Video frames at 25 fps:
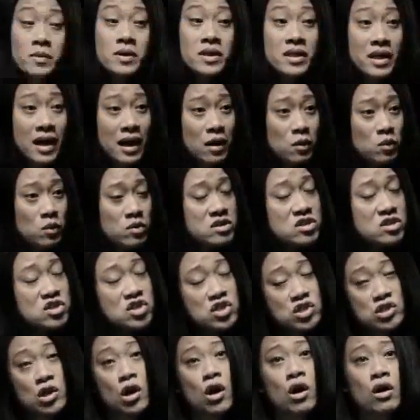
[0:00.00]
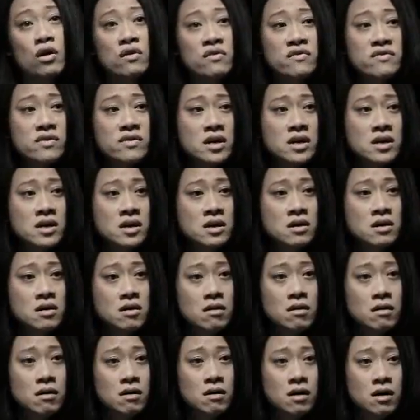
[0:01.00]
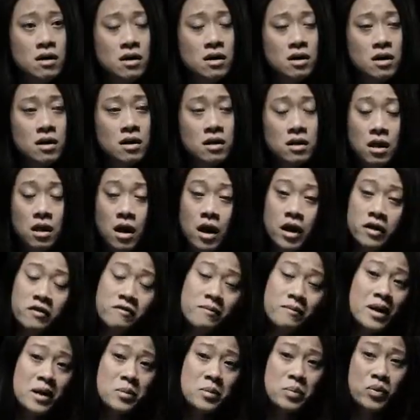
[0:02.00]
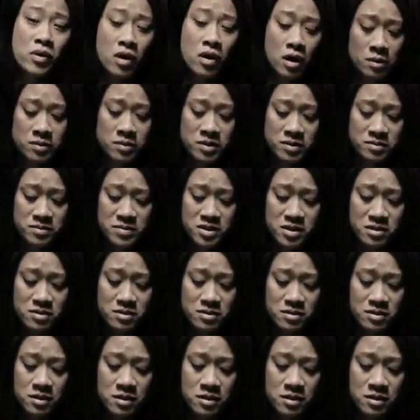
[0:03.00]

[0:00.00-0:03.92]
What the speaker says: I mean, that would solve a lot of my problems.